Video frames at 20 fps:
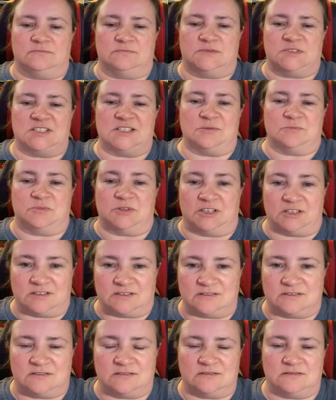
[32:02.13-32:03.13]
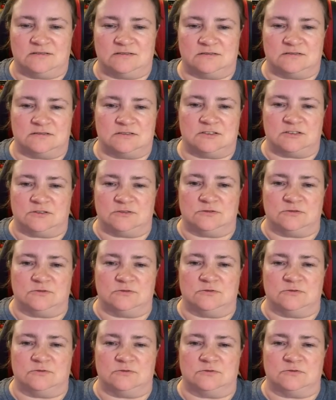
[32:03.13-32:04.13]
template
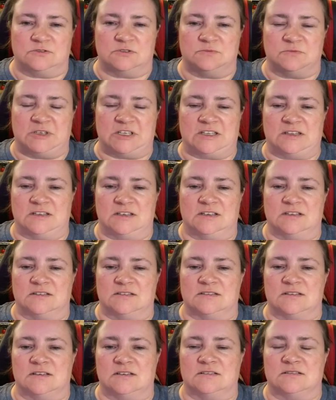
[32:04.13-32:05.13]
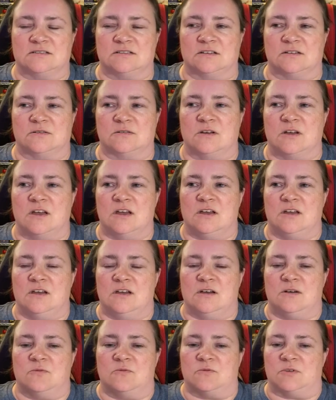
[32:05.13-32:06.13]
to make the inside. So
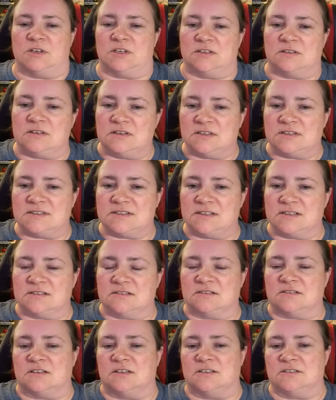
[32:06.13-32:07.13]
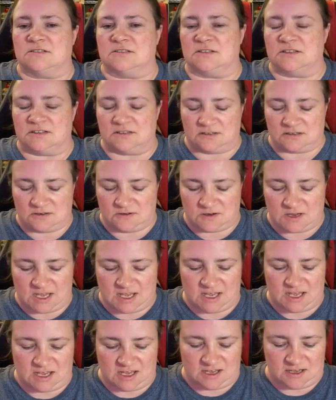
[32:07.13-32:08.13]
what do the insides look like? Do they look
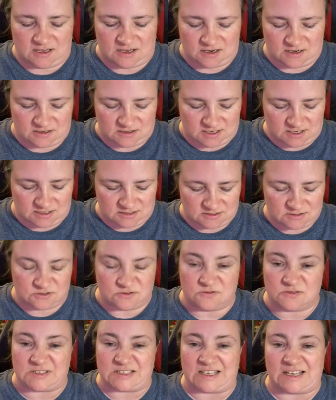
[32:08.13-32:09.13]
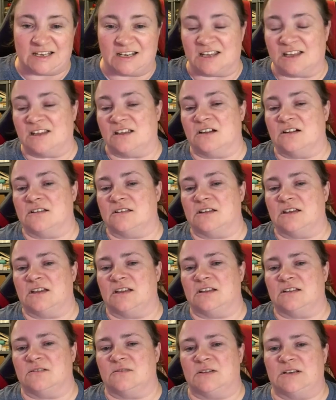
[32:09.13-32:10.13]
okay? Are they too skinny?
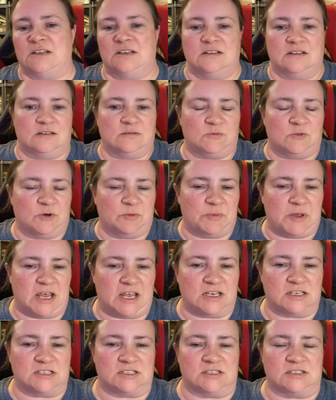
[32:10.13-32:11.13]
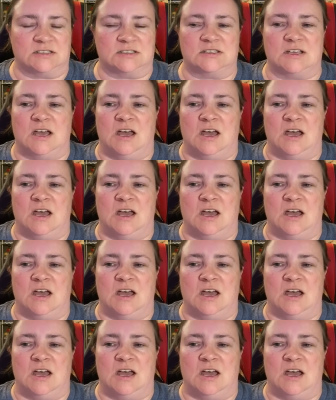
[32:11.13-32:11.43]
Do I need to add more pages?